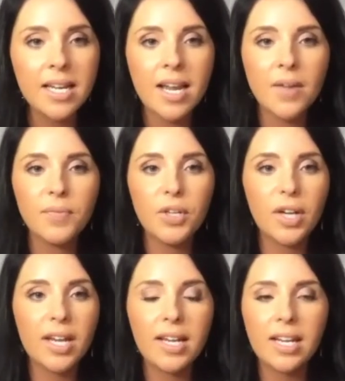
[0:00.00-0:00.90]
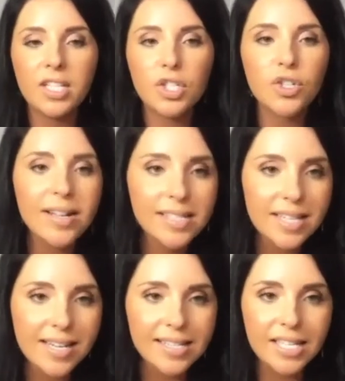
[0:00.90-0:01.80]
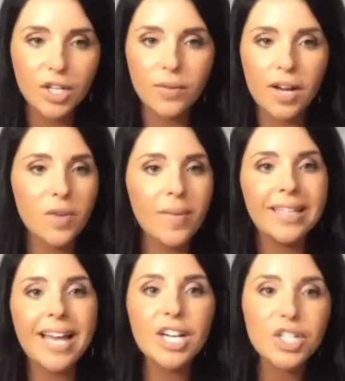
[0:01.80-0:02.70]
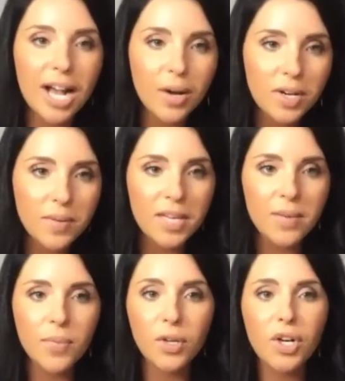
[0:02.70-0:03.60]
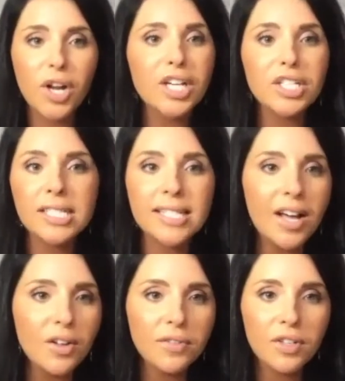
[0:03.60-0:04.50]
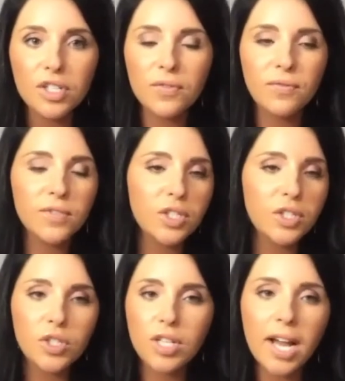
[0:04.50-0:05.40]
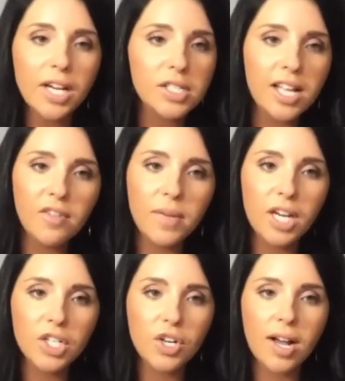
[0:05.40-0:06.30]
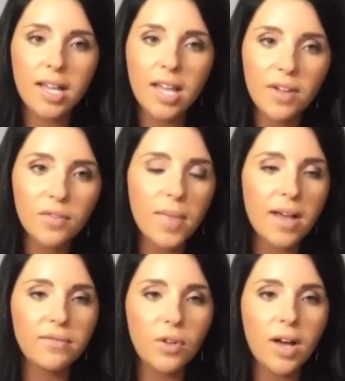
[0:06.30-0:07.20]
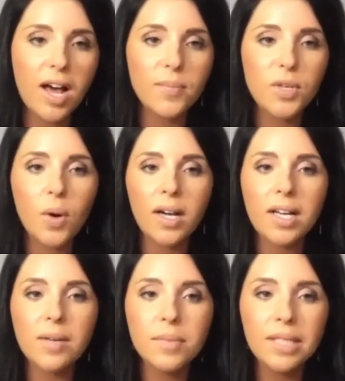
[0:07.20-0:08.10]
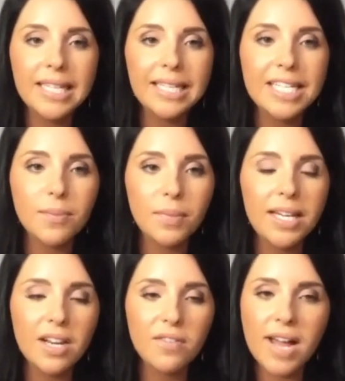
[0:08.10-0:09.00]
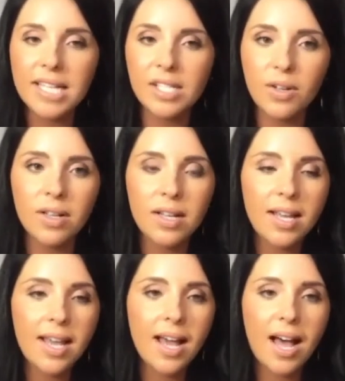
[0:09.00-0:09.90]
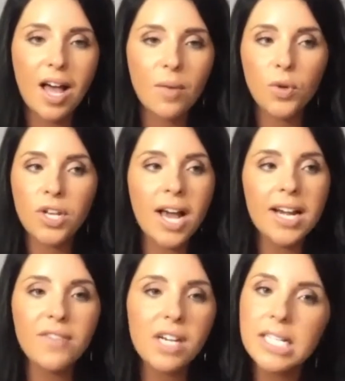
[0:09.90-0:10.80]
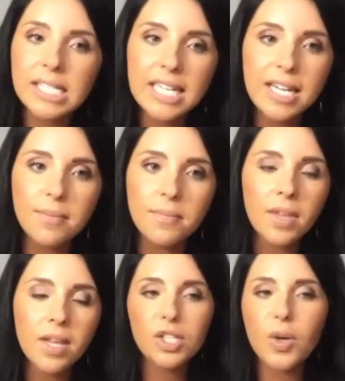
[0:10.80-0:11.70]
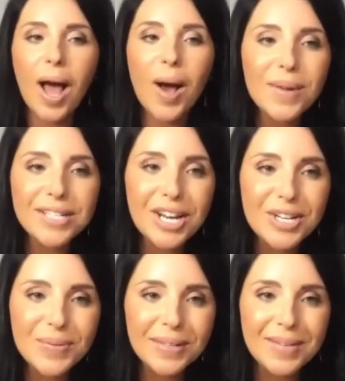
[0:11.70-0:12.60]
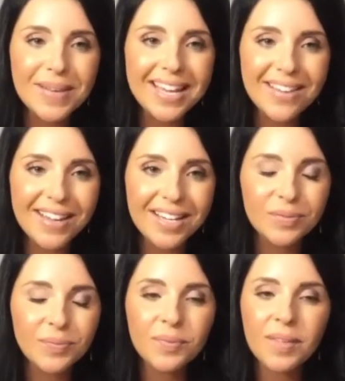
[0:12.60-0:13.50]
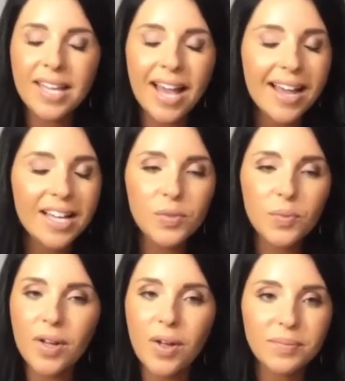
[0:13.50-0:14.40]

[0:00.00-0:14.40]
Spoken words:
You're getting it stressed easier, right? You may lash out at people. You're not yourself. You're just not yourself because you're not giving from that full cup. You are a completely depleted vessel with not even any steam. So how much can you really be giving? Yeah, it's real.